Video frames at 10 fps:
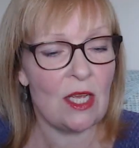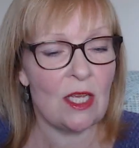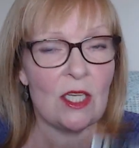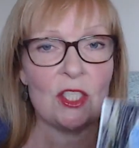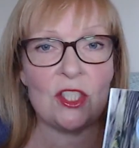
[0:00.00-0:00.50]

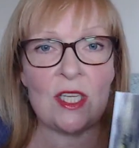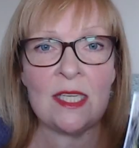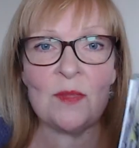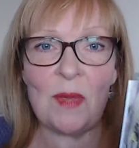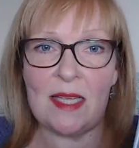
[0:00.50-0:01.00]
she is
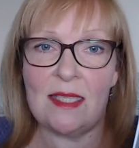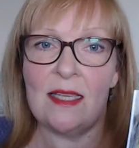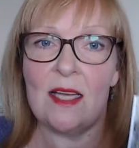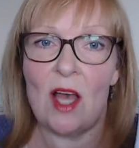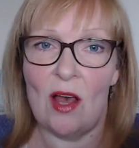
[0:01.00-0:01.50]
based in
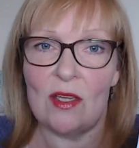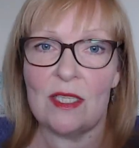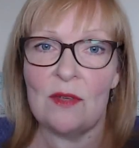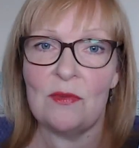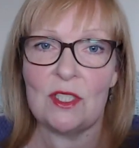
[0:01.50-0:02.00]

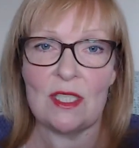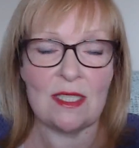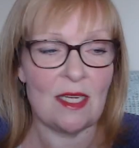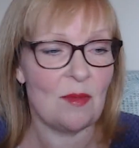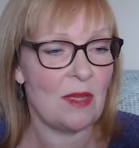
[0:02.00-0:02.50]
Cardiff, which is
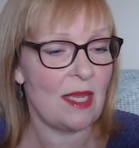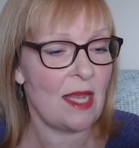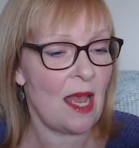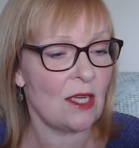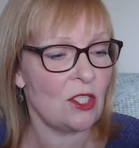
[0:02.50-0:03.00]
near me,
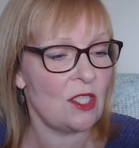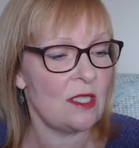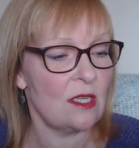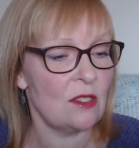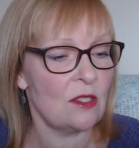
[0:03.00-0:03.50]
and she
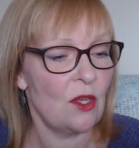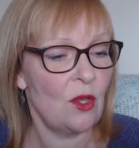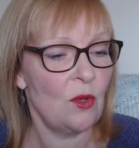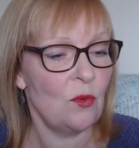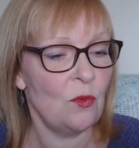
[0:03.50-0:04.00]
does
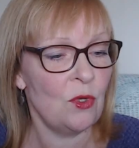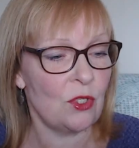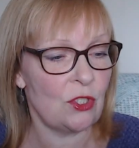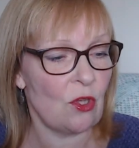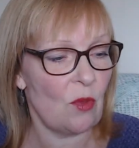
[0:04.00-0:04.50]

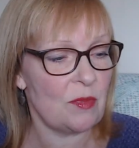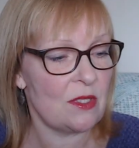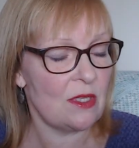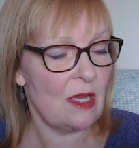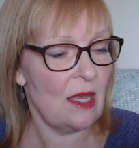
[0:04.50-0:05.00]
workshops,
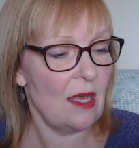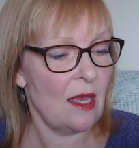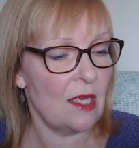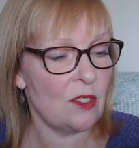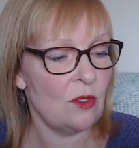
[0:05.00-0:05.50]

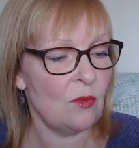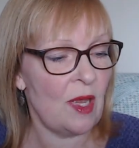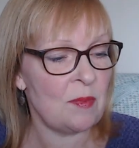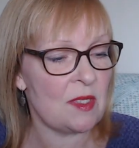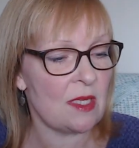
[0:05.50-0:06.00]
and her
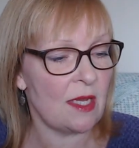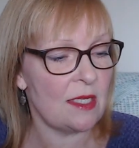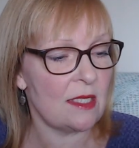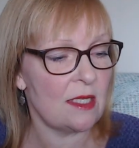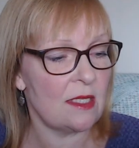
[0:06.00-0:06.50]
website
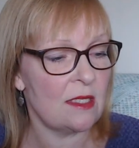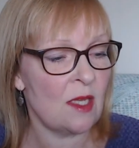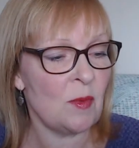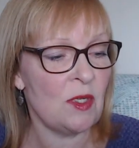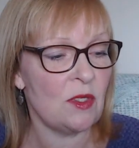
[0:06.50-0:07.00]
is
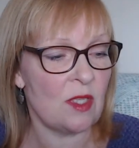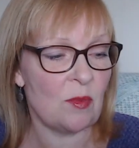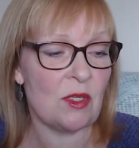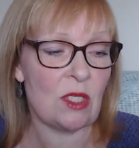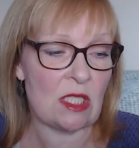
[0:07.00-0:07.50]

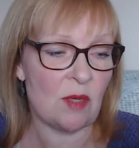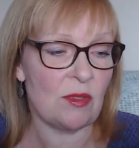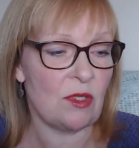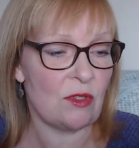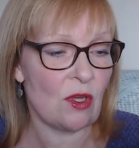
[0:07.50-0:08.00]

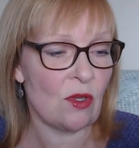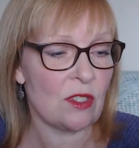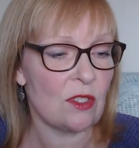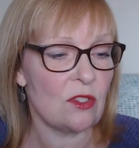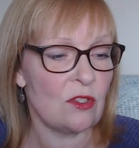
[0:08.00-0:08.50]

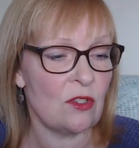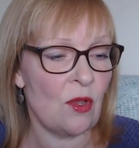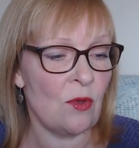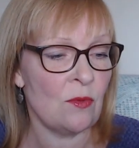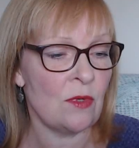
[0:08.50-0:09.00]

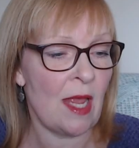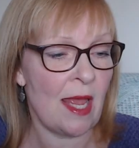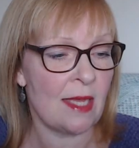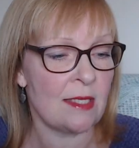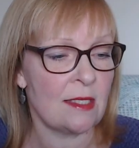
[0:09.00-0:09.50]

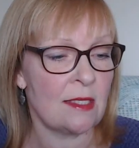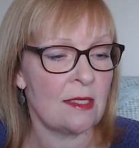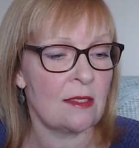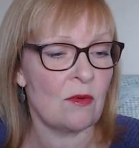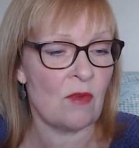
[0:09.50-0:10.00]

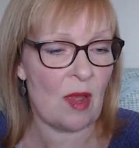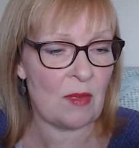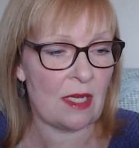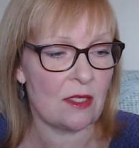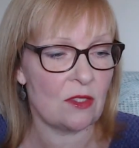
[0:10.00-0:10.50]

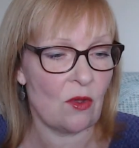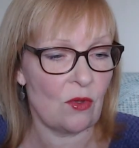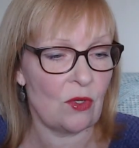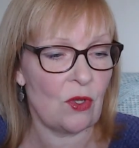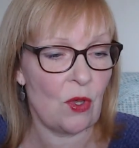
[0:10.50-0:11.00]

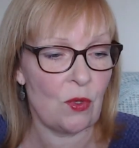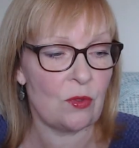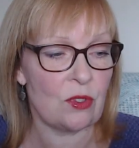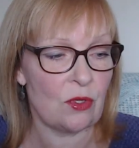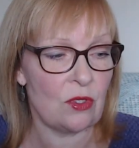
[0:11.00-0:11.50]

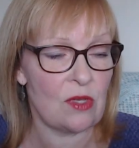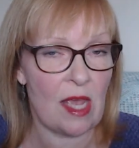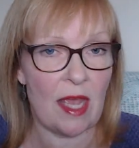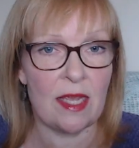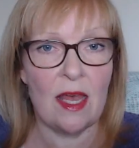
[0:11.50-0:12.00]

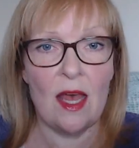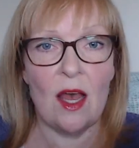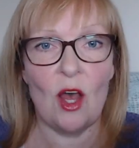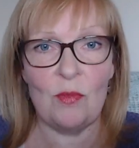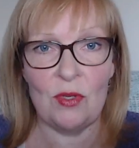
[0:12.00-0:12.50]
www.stonehensceramics.co.uk.
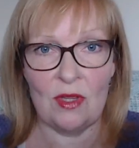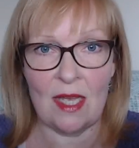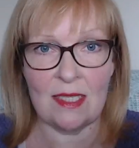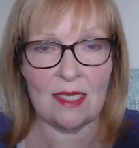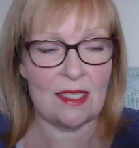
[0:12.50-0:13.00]
I'll put that
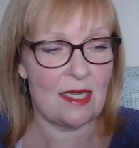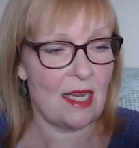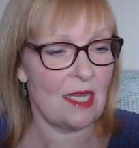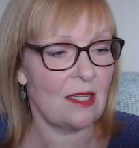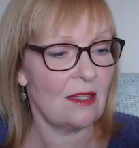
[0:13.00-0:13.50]
underneath,